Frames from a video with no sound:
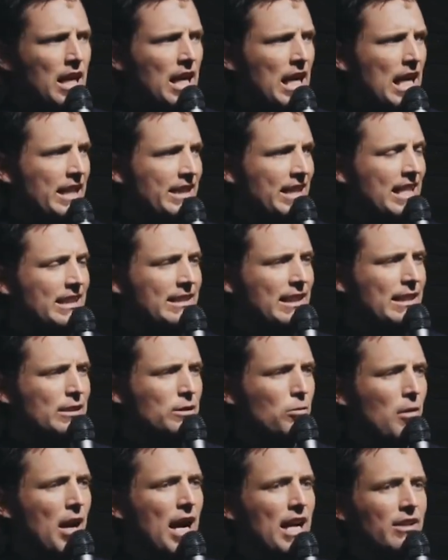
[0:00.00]
And this is
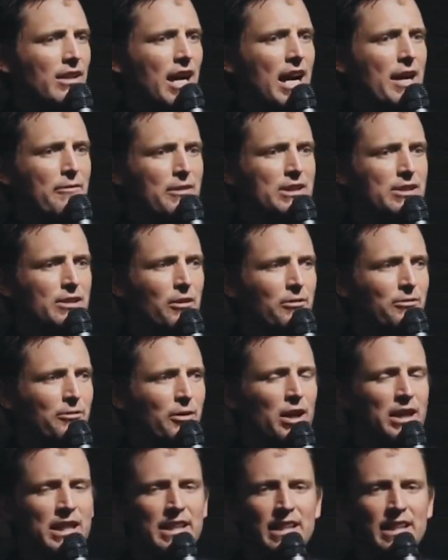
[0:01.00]
why life is so funny.